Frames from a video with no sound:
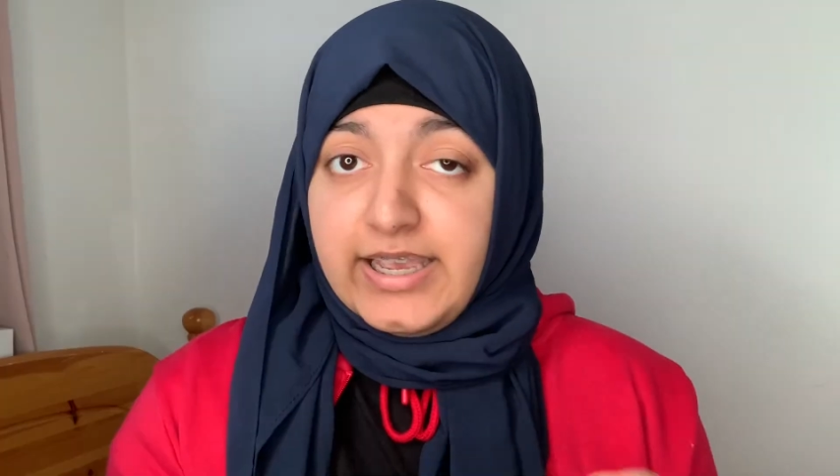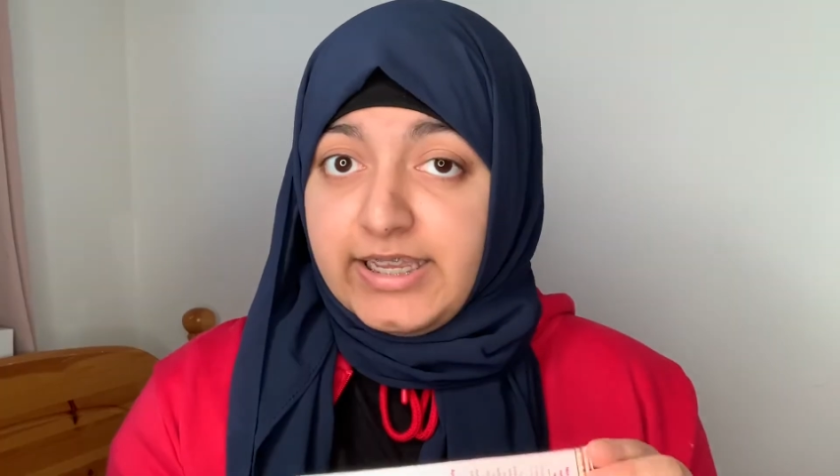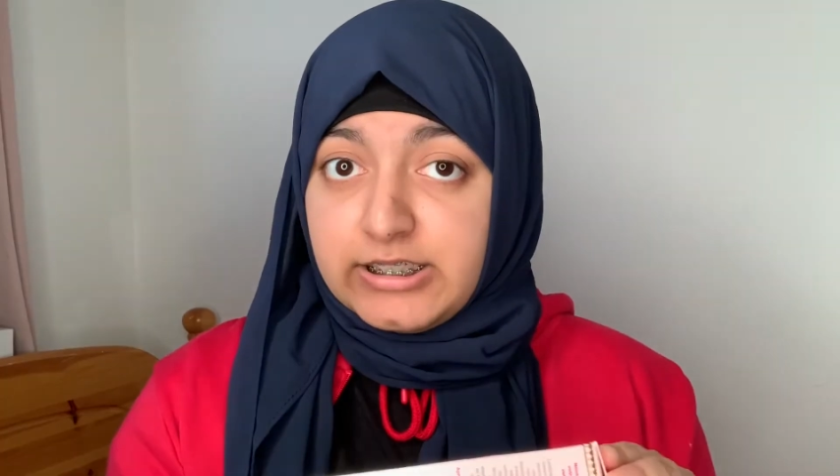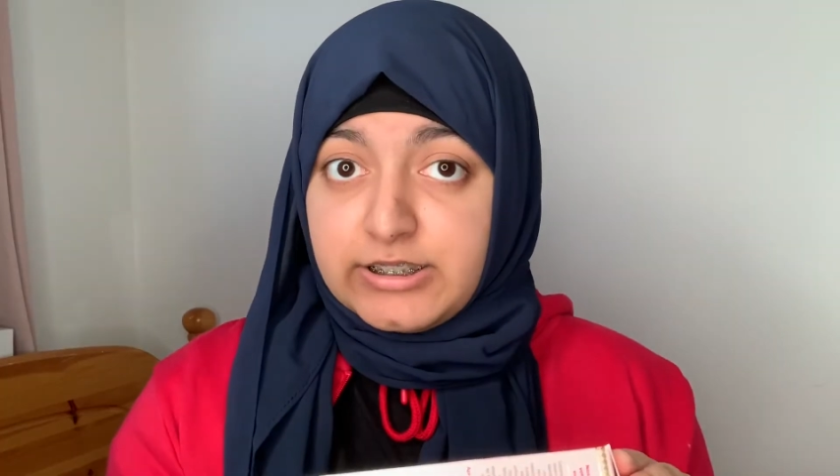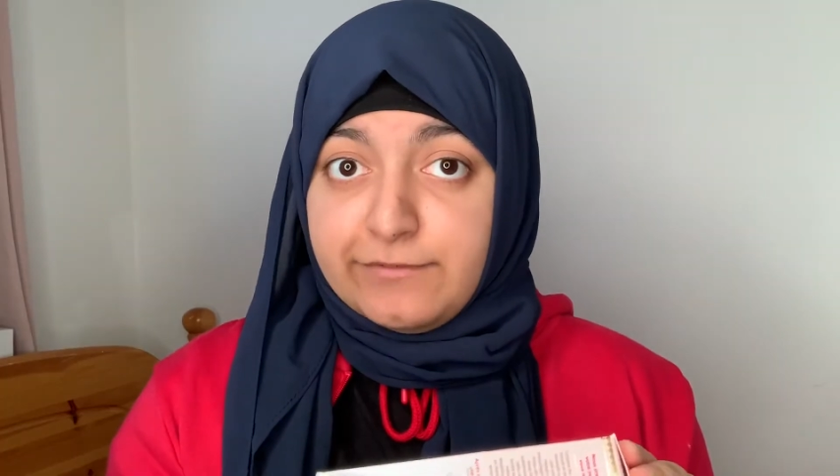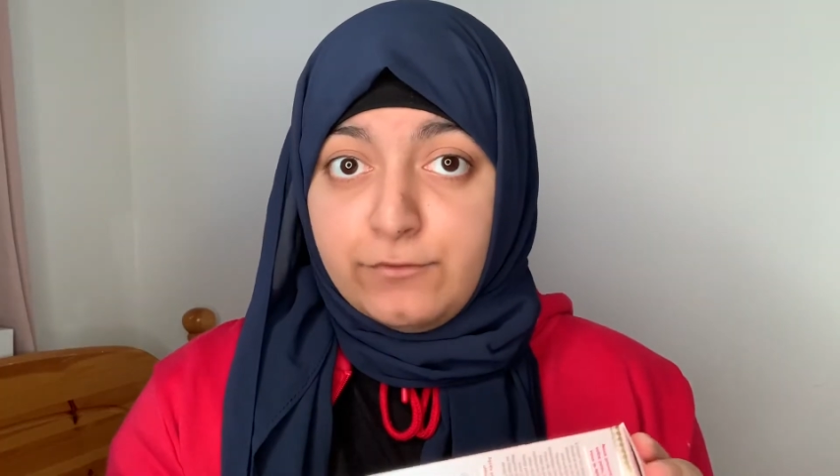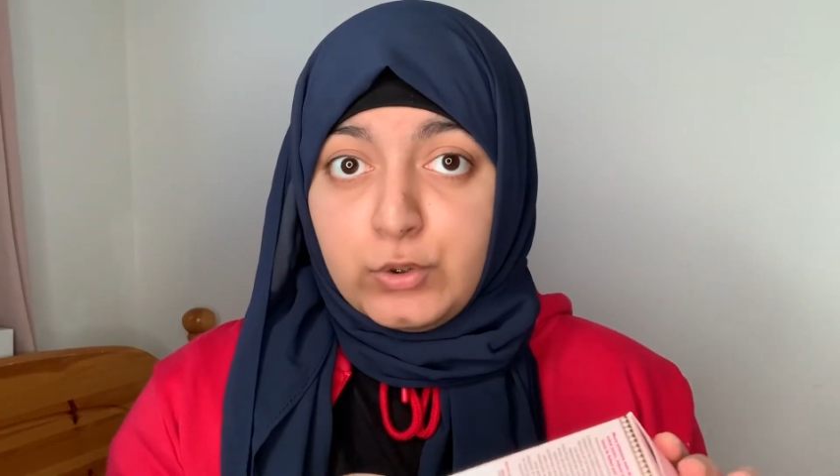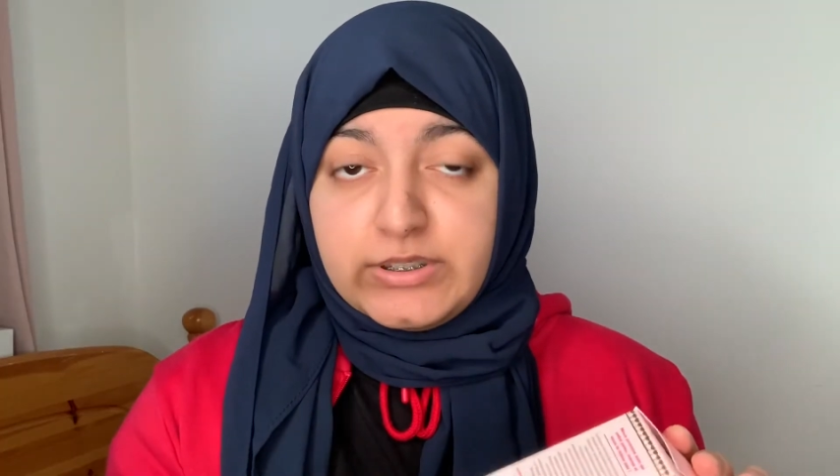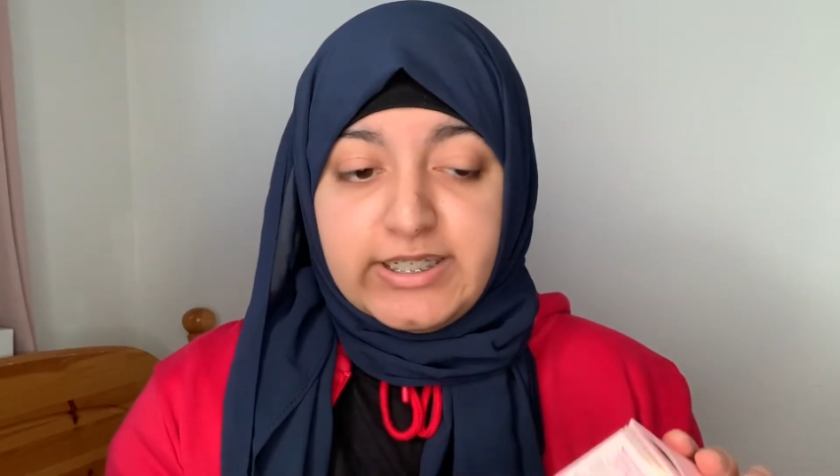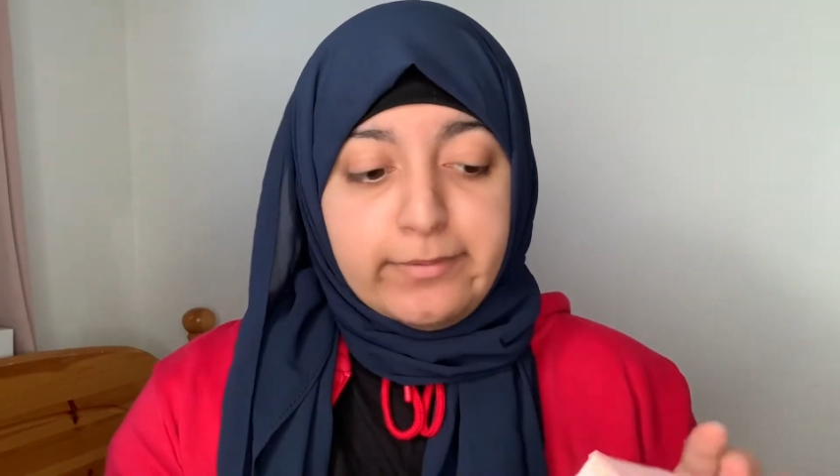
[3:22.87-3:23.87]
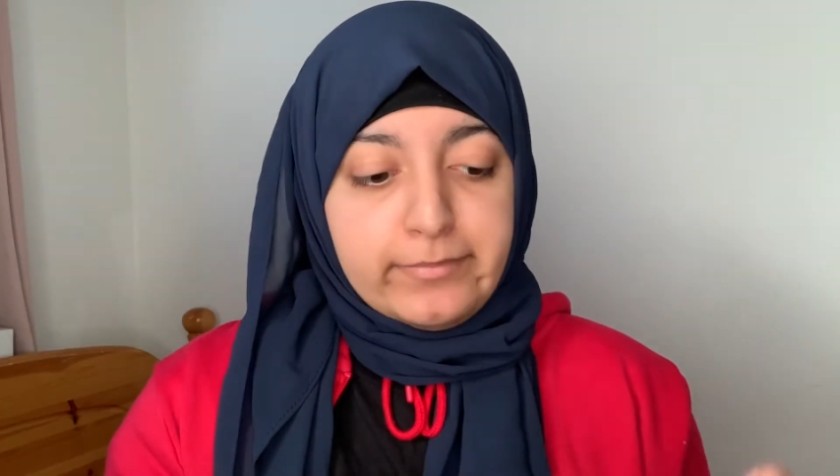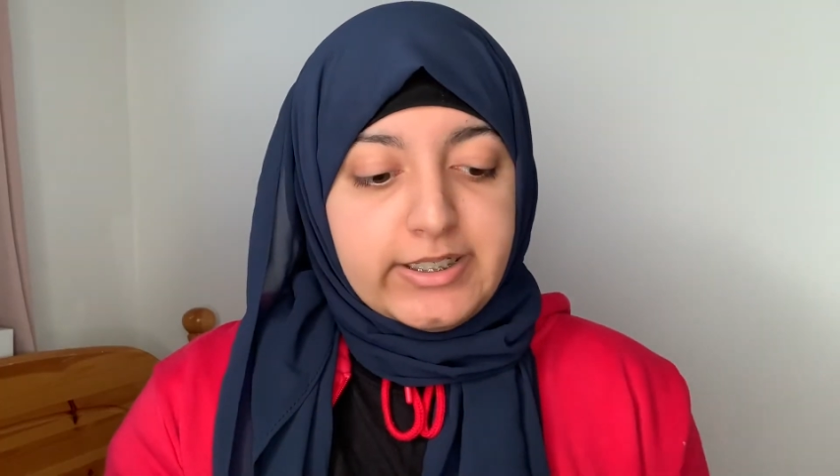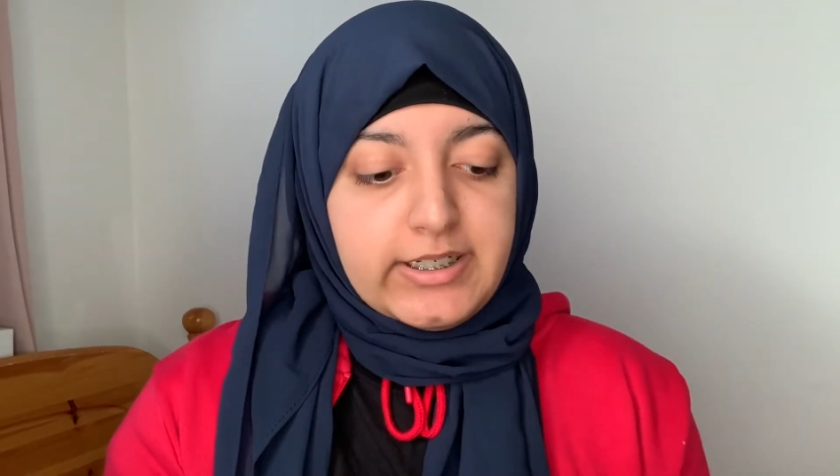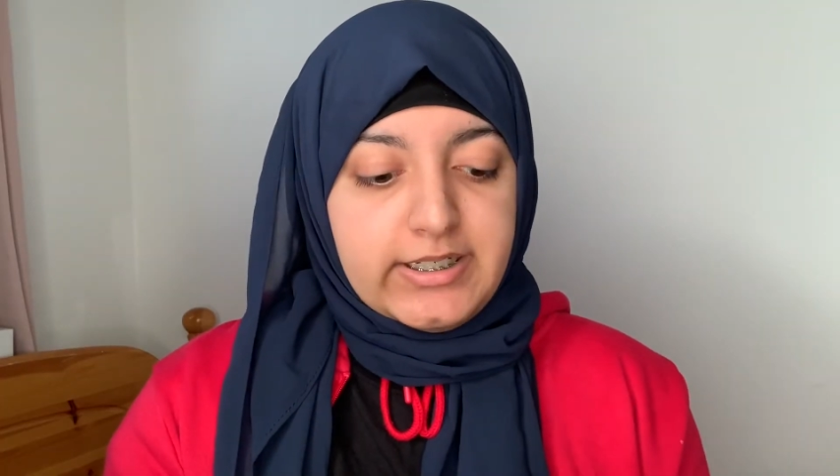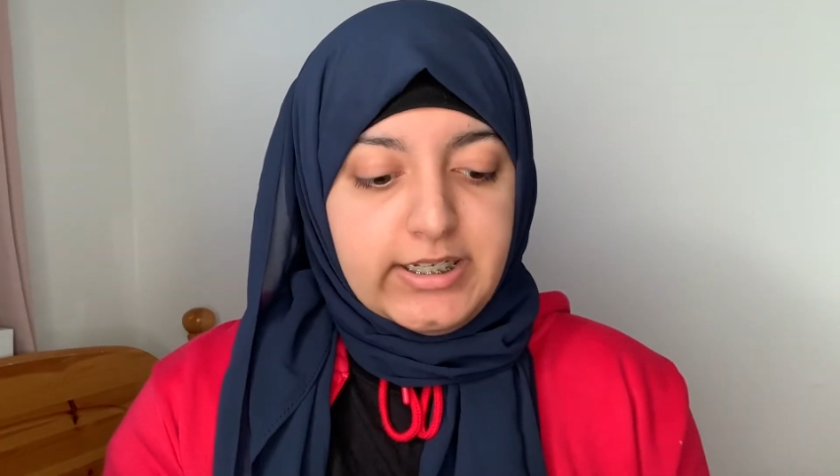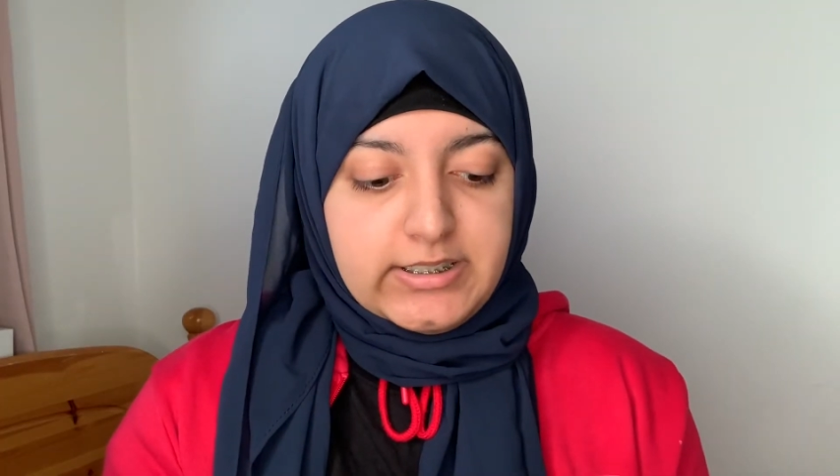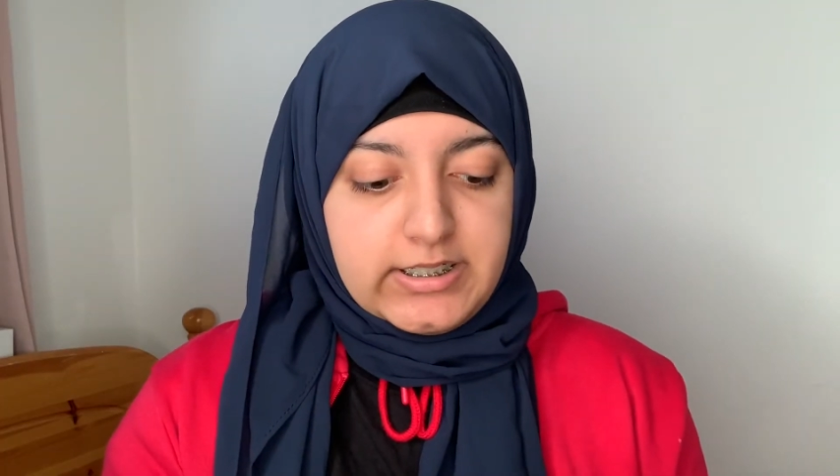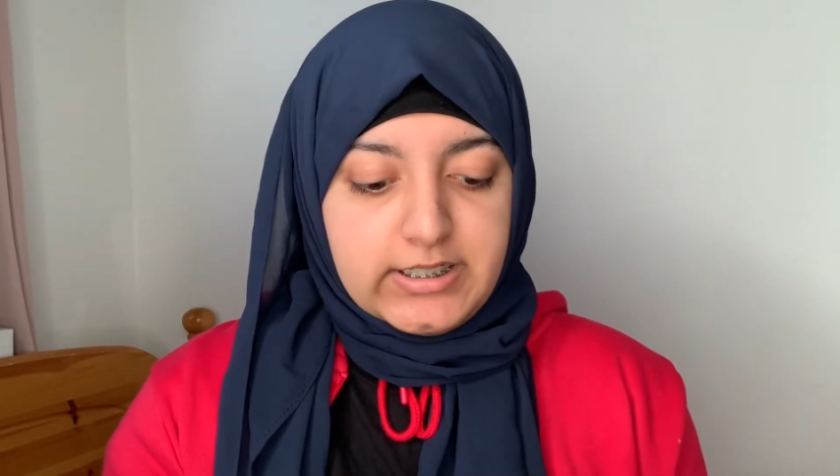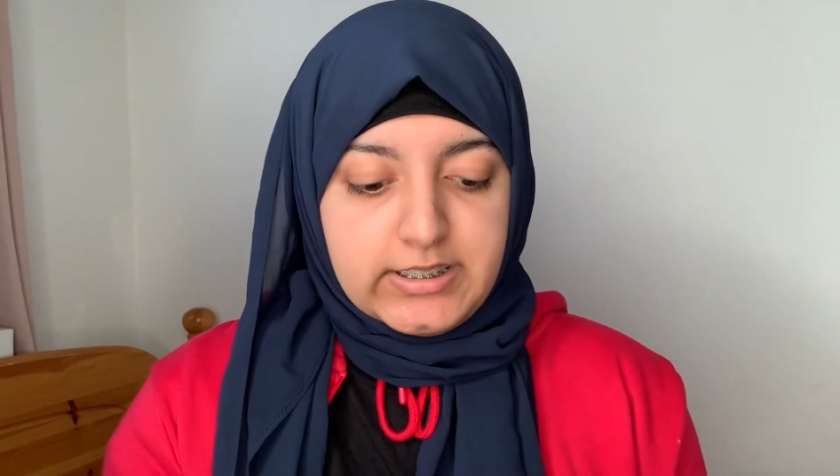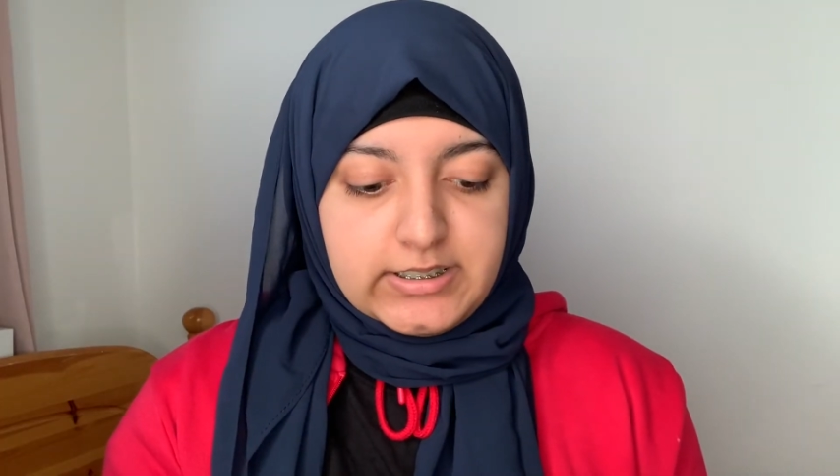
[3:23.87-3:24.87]
It's
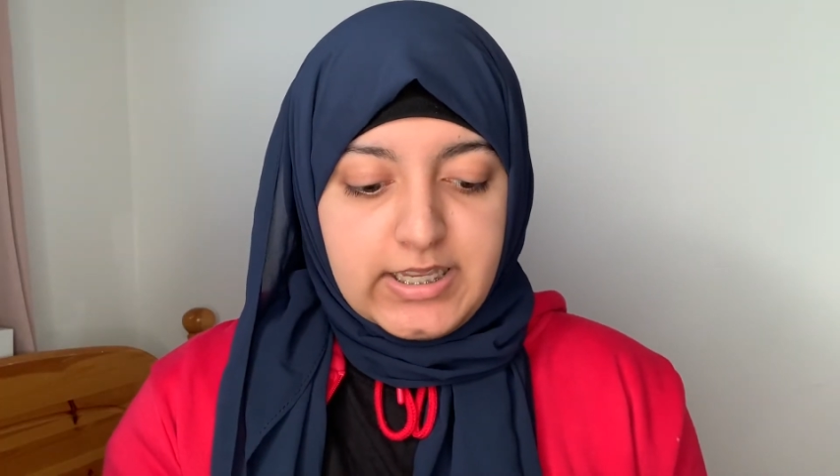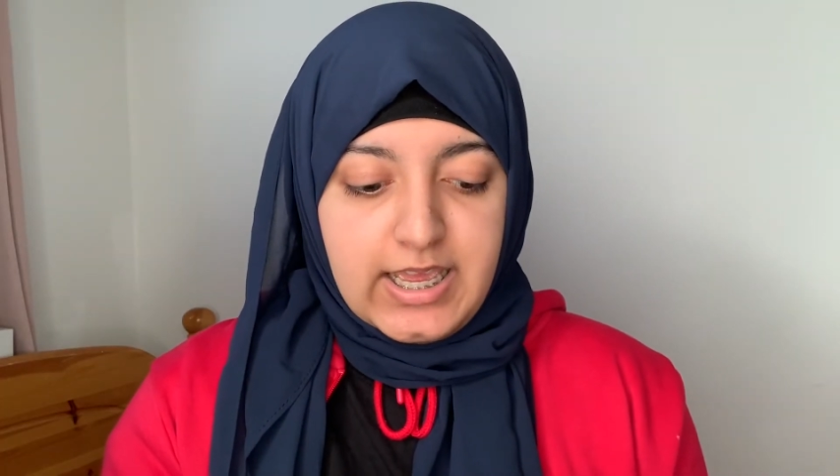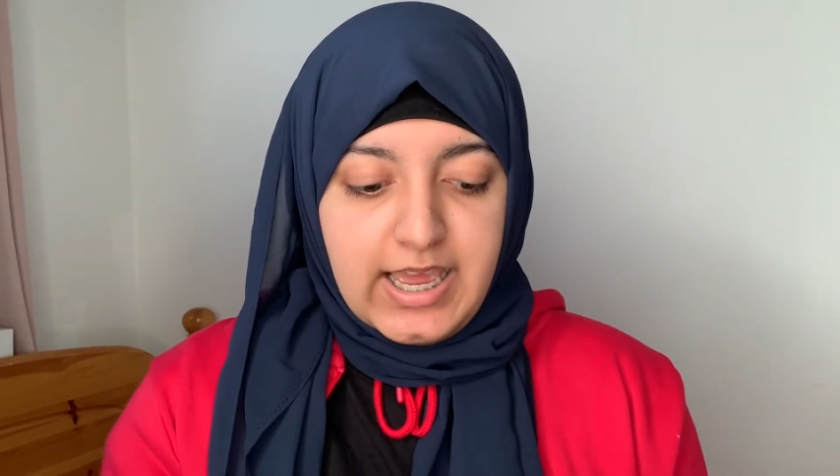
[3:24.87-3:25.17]
40ml,